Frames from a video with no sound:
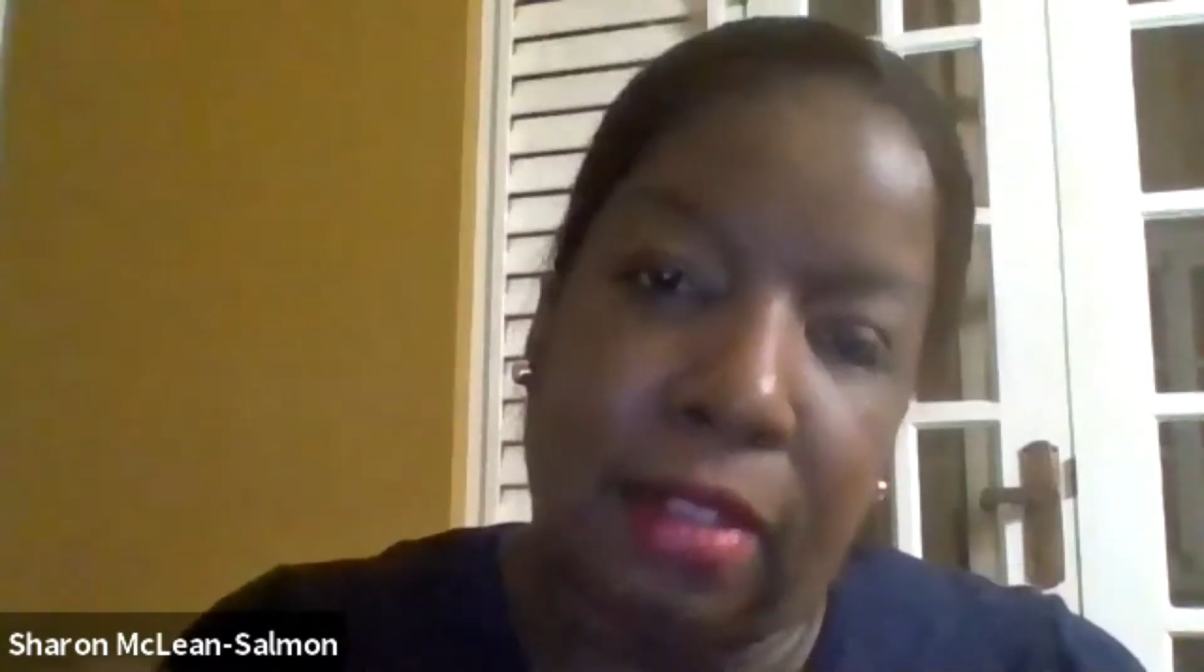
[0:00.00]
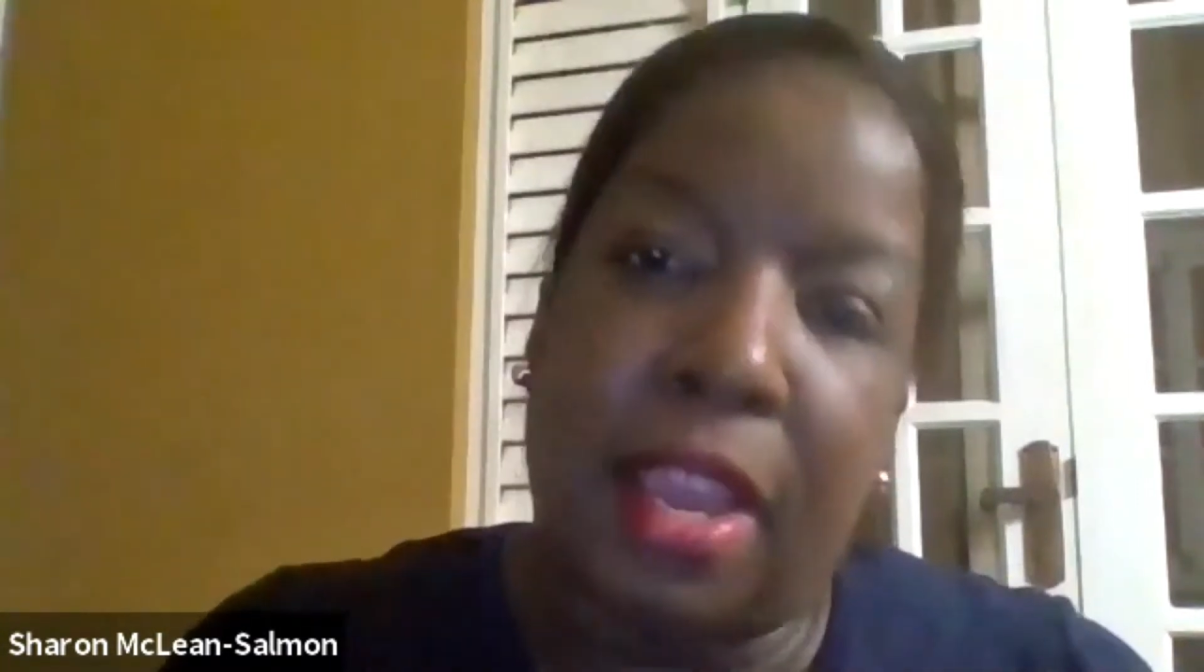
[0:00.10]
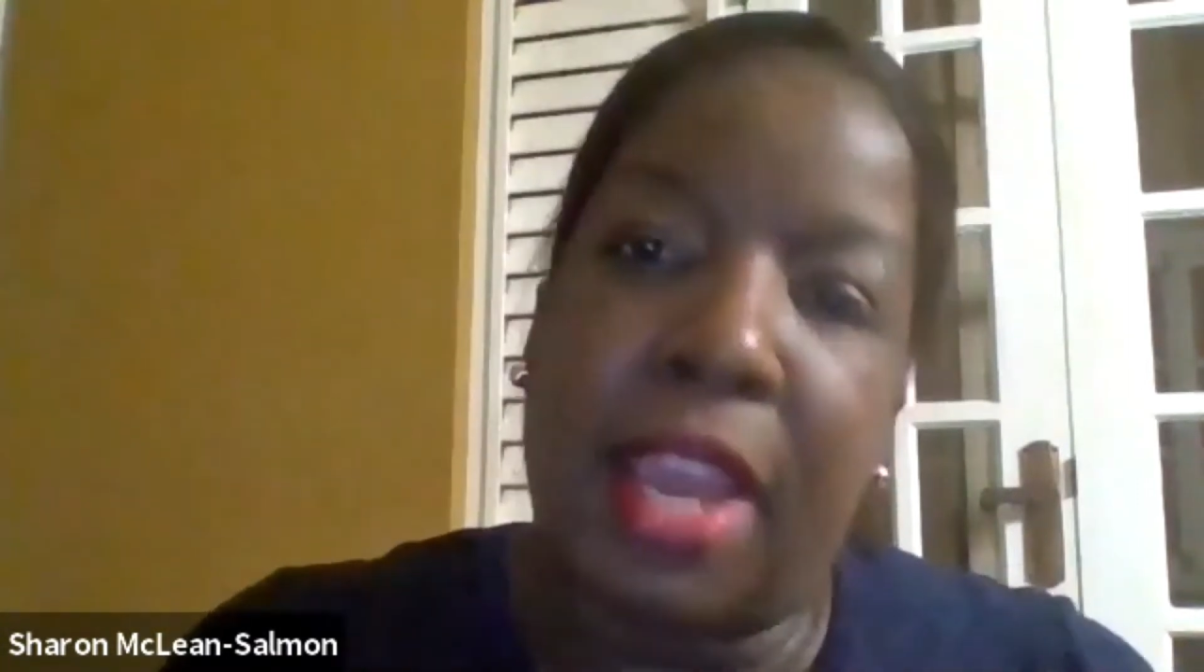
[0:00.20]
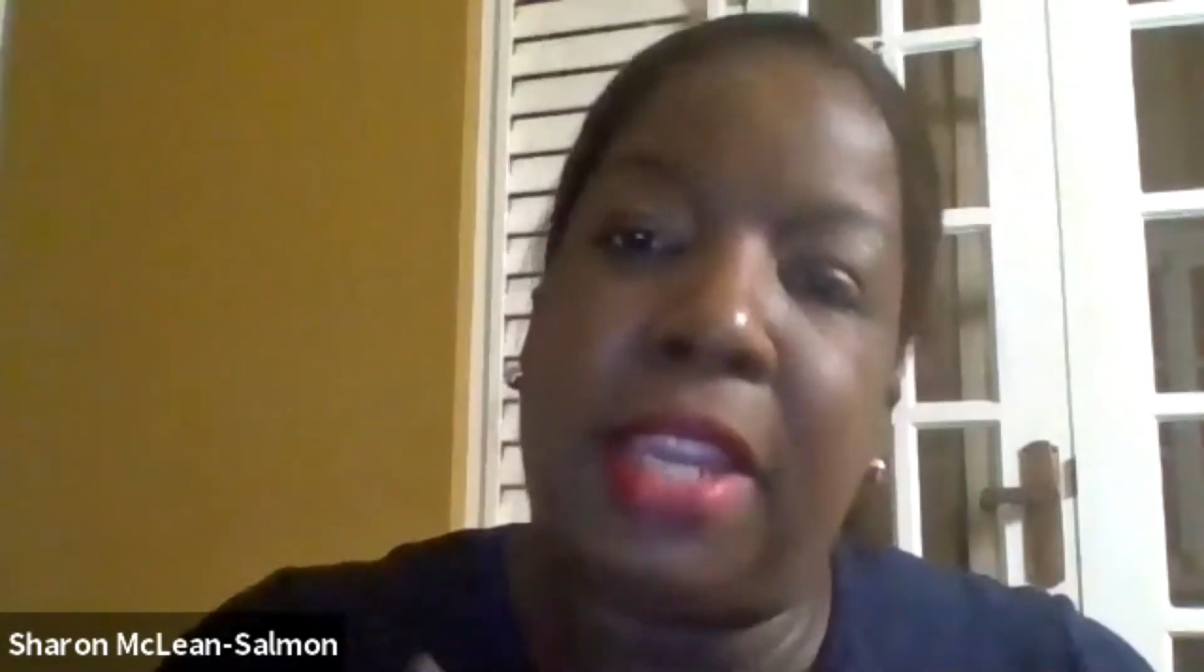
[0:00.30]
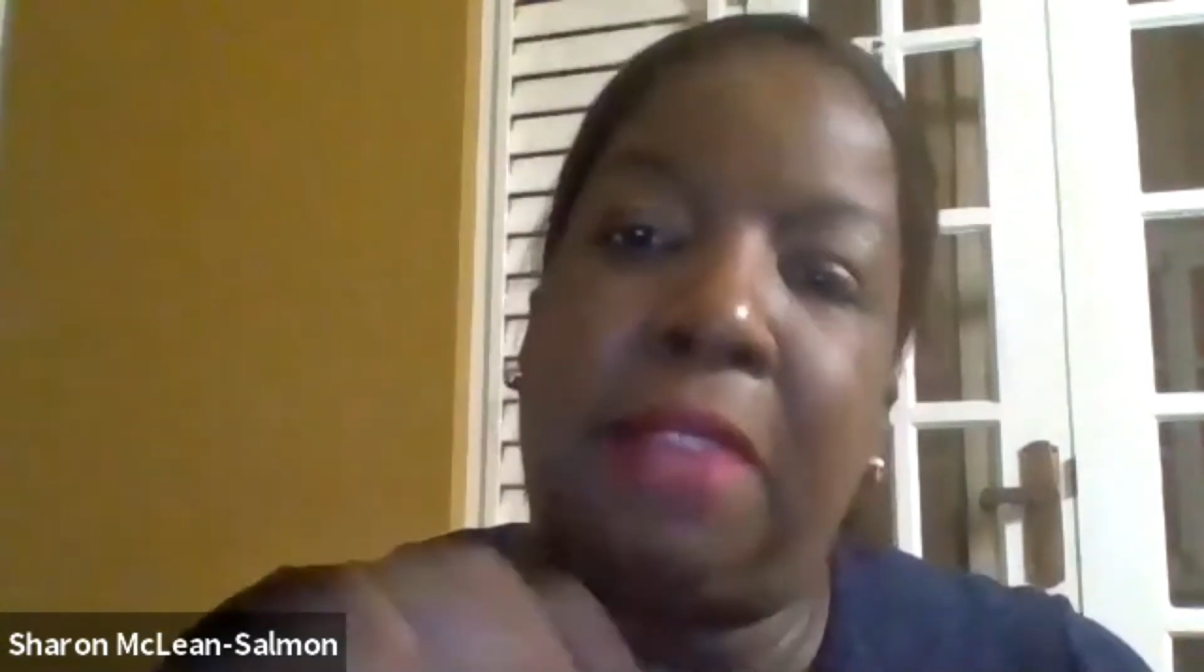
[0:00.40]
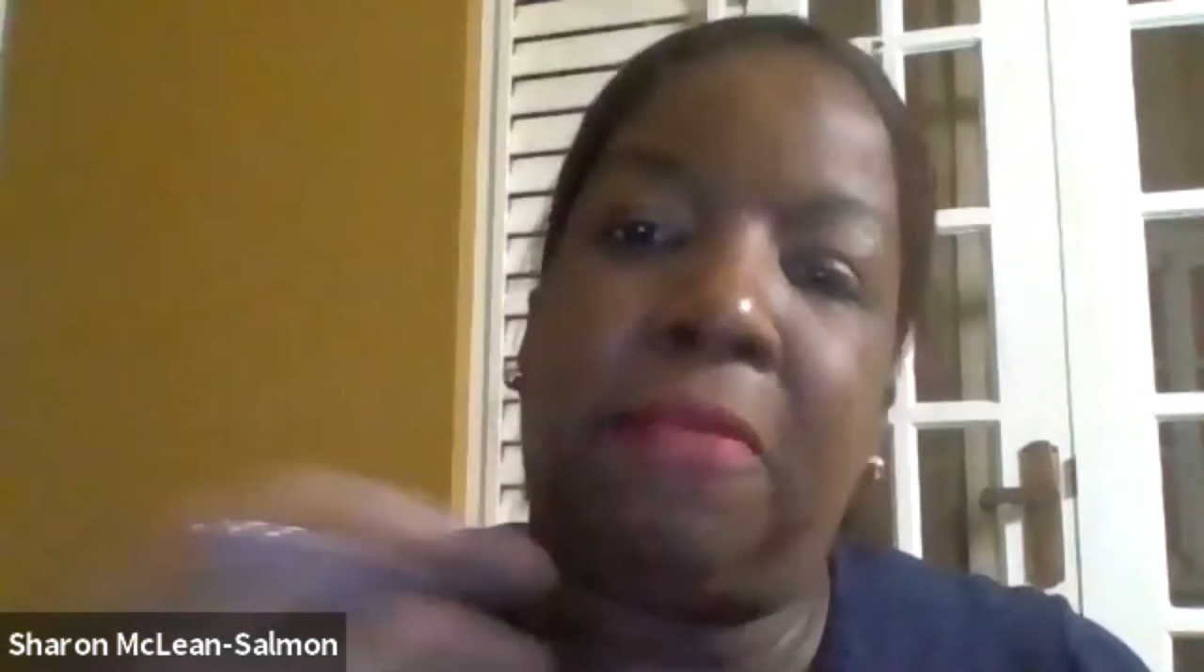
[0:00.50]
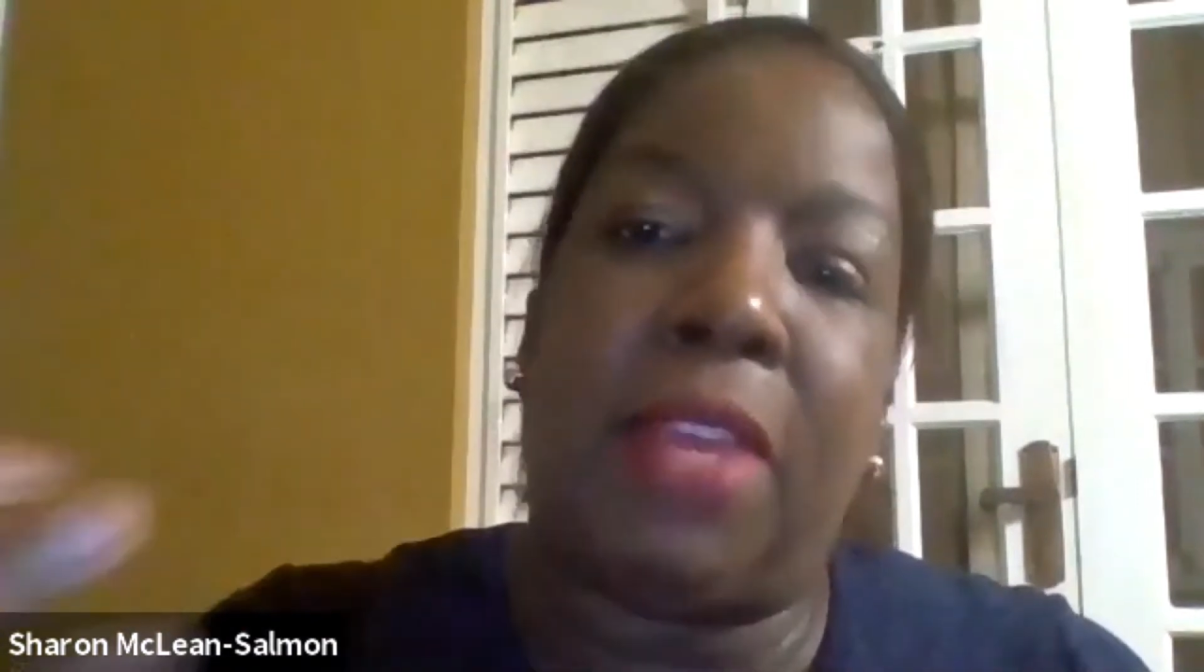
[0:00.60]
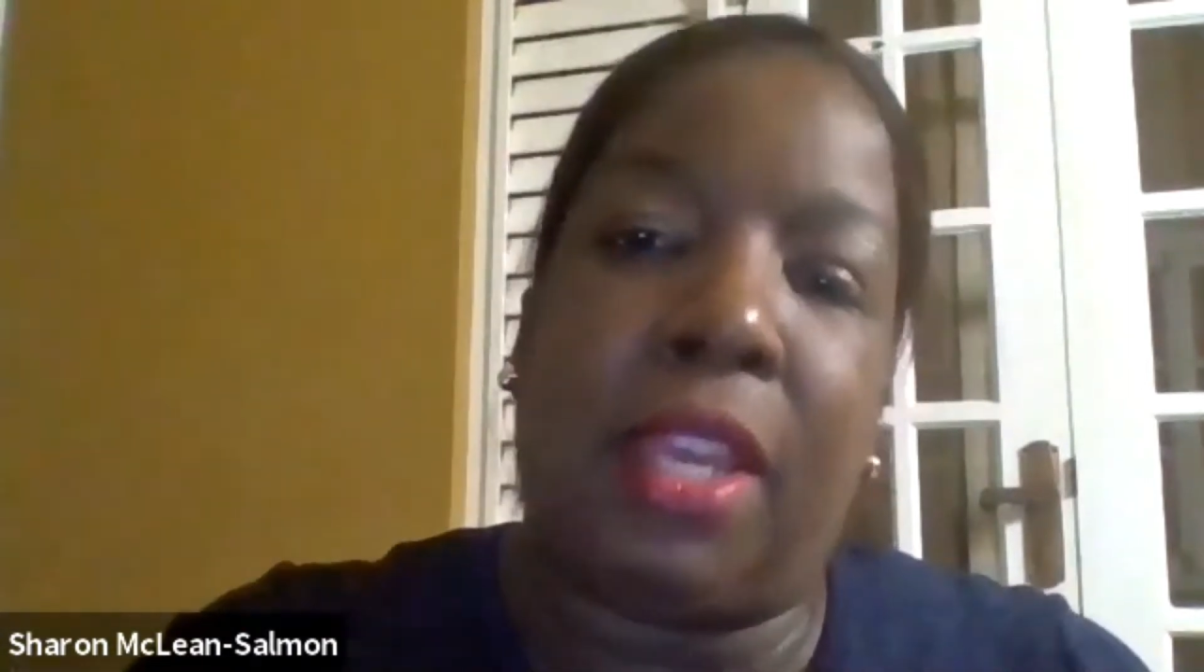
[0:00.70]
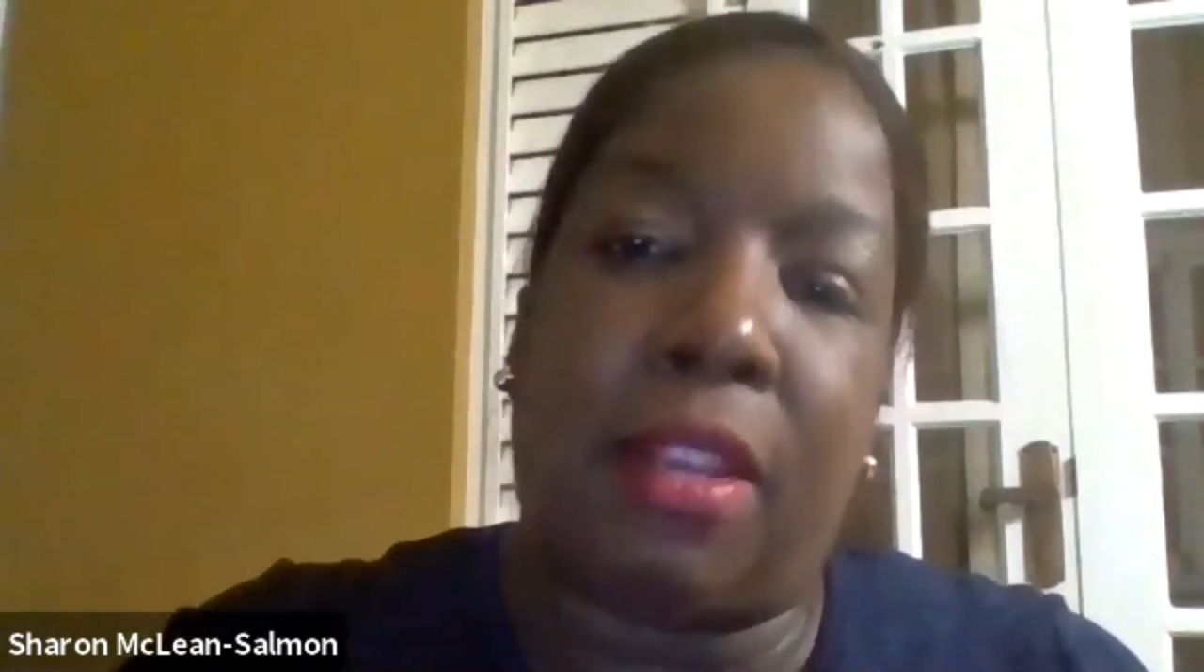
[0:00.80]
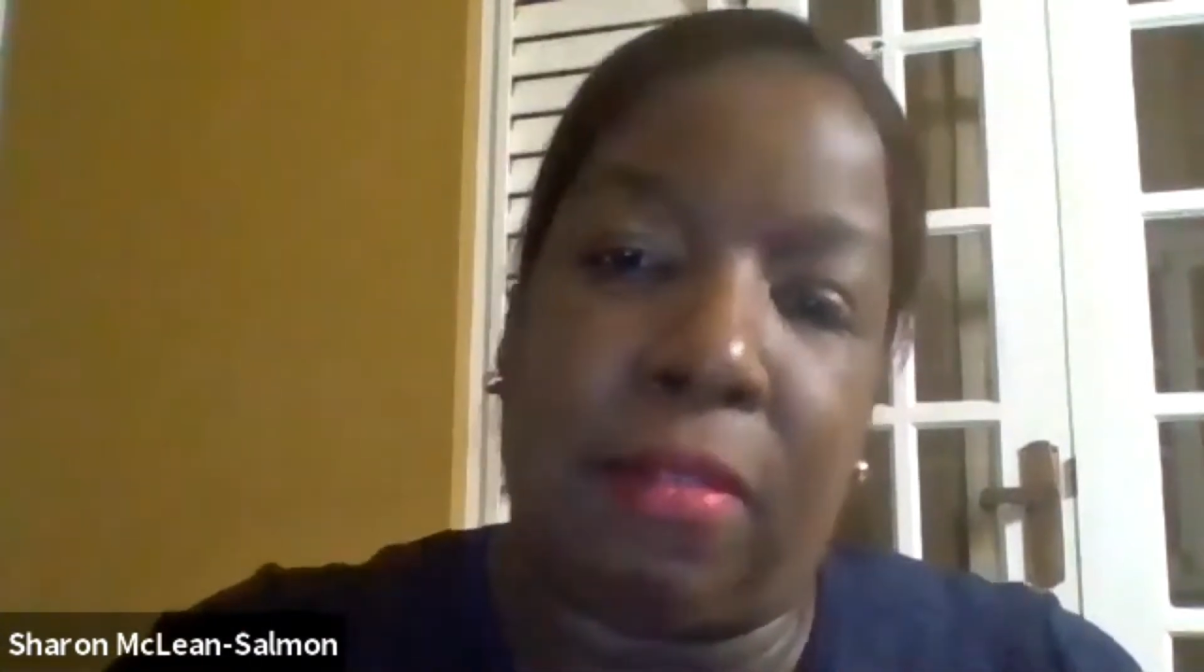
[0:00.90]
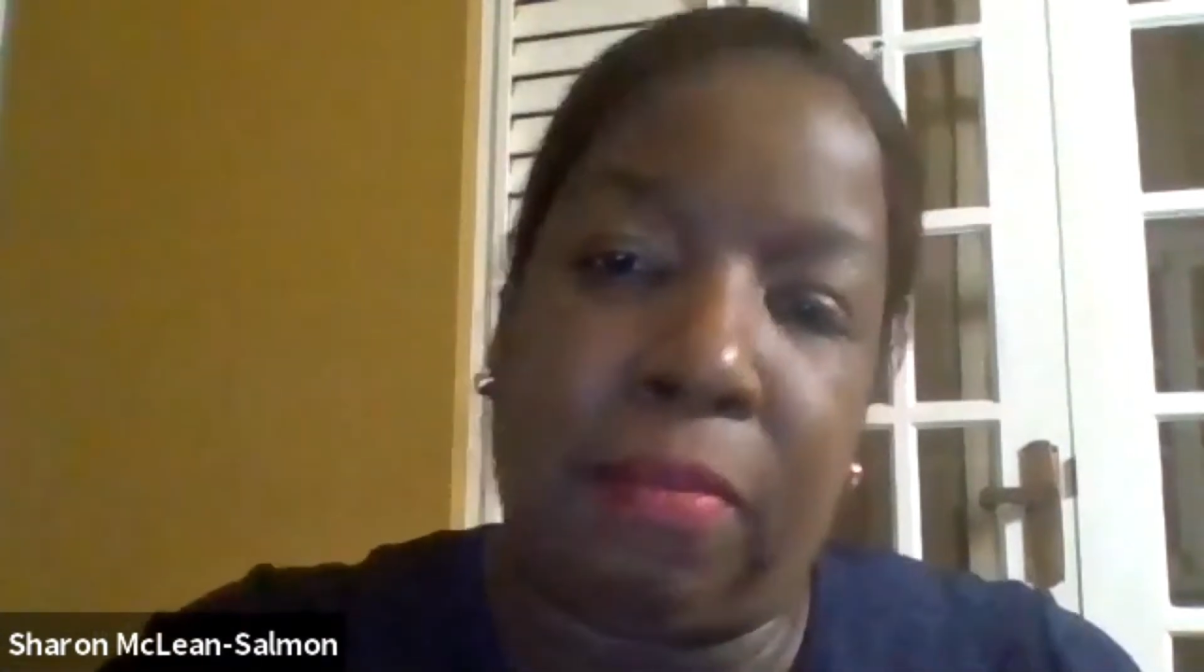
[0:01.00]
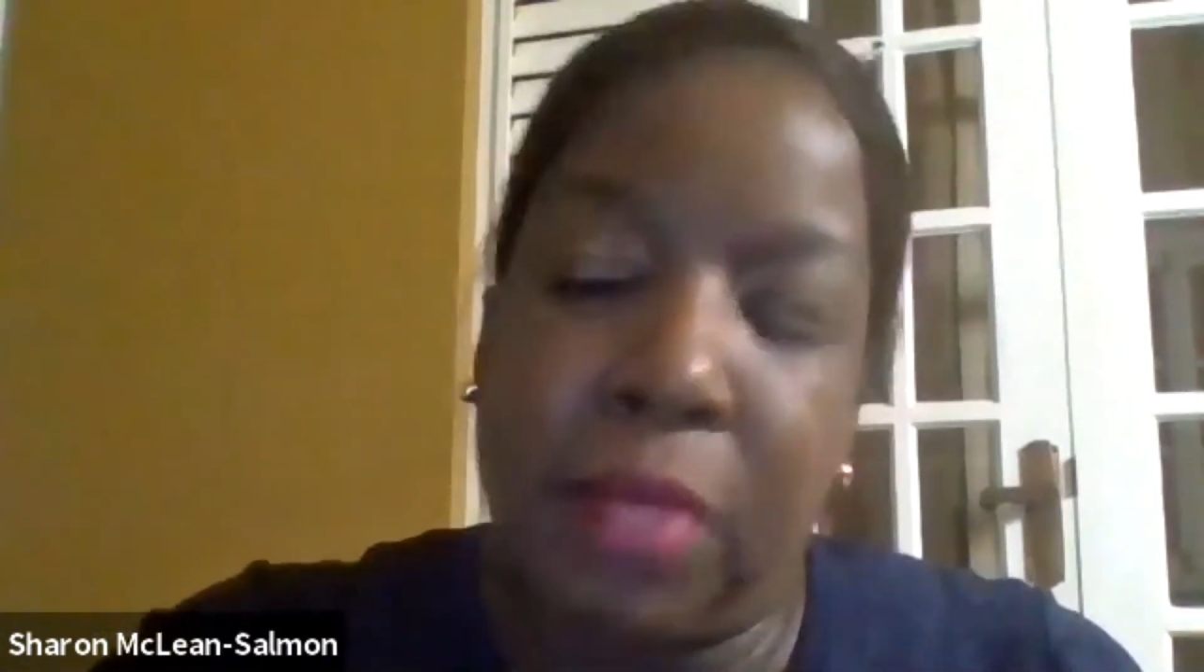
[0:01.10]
and invade.